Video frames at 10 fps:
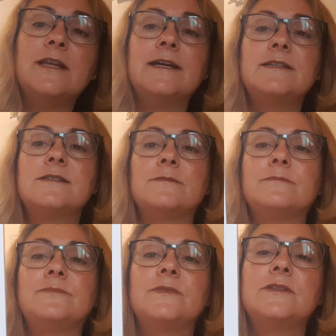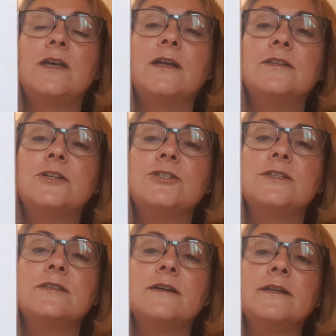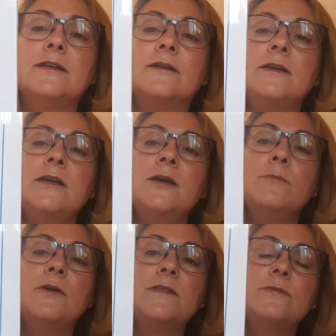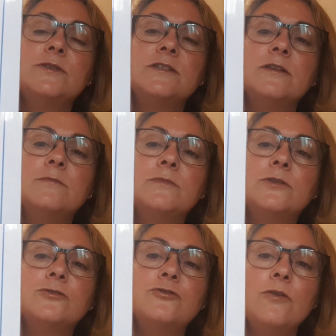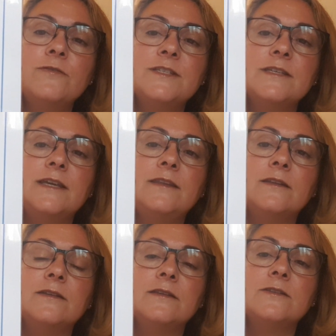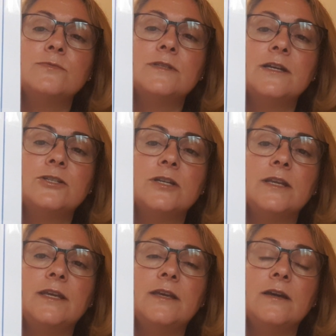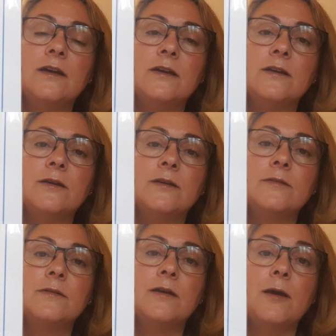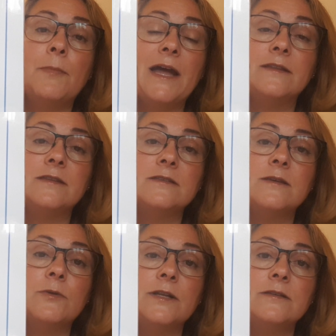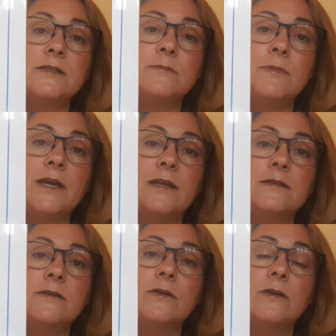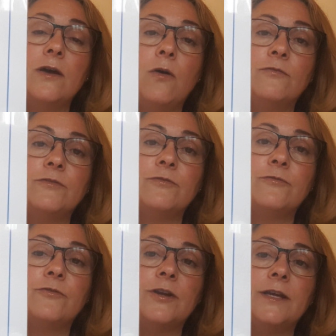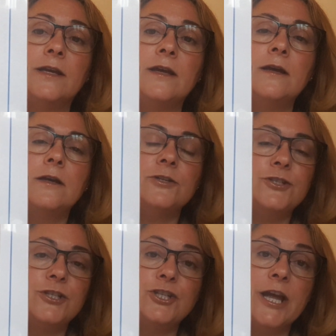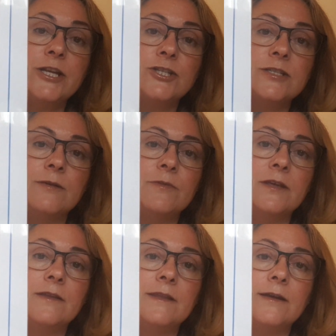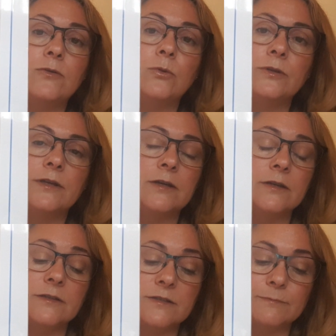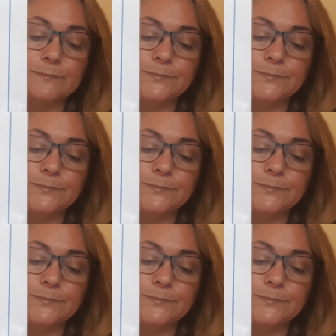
Nijs, a Dutch designer, but there was some controversy that this was actually a pattern that someone else had made, offered for free. She'd changed something and then called it hers.